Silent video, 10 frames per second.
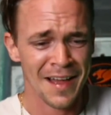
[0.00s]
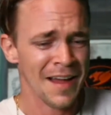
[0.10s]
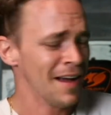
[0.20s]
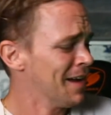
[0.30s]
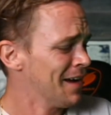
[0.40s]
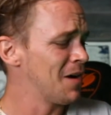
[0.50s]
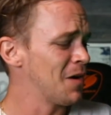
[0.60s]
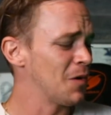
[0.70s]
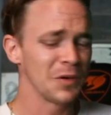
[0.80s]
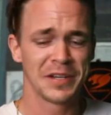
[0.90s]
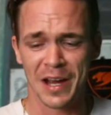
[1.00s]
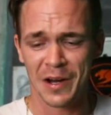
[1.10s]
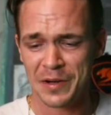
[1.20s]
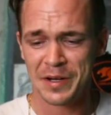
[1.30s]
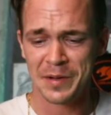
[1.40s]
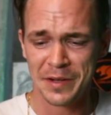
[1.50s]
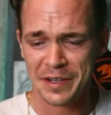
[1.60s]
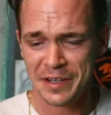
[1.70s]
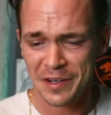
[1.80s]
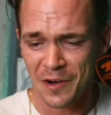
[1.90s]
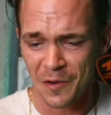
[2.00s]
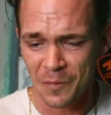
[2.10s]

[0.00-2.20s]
oh, carry me home.